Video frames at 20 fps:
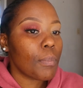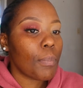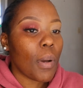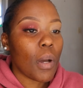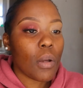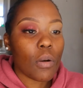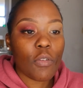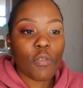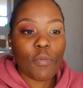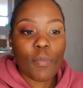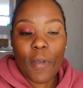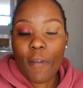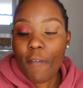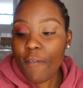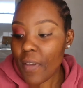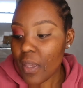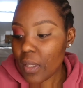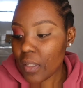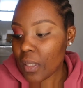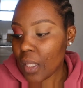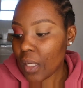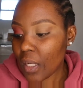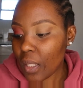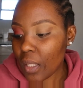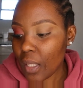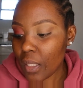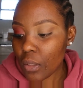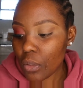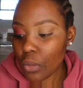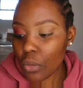part of my face that
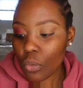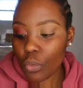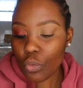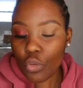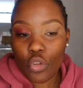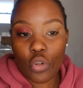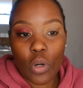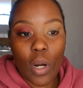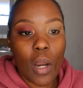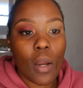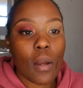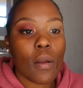gets so dry.